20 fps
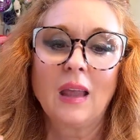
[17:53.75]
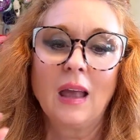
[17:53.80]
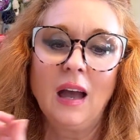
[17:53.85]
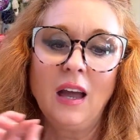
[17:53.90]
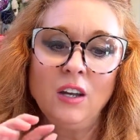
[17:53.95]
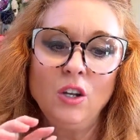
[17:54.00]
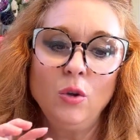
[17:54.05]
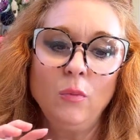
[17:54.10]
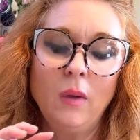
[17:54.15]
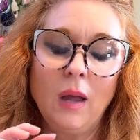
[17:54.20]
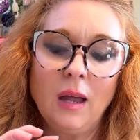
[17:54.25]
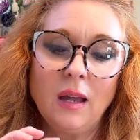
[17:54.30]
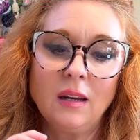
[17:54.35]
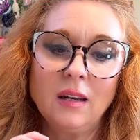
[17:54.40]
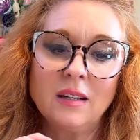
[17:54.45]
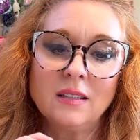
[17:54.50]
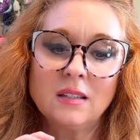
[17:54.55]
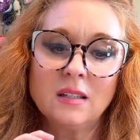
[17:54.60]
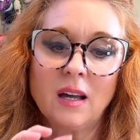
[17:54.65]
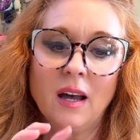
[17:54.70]
and you made
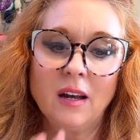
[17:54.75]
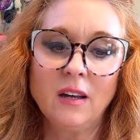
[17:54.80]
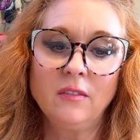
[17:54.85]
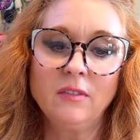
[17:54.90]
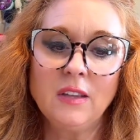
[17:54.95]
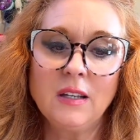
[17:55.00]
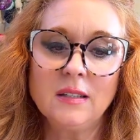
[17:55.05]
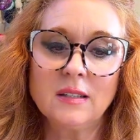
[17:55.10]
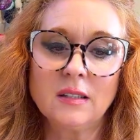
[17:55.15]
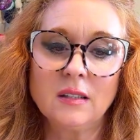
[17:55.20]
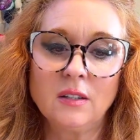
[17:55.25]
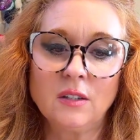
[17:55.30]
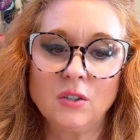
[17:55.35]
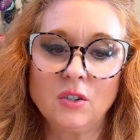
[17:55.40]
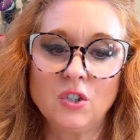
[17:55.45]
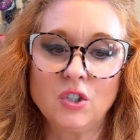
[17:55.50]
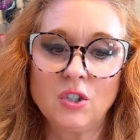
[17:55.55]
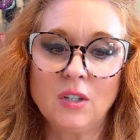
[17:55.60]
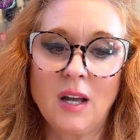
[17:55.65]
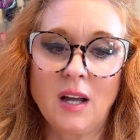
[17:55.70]
a ton of these little
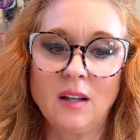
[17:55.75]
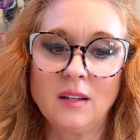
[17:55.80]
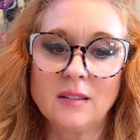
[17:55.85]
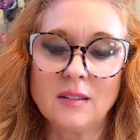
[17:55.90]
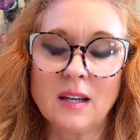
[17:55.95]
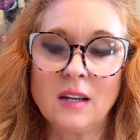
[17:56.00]
shells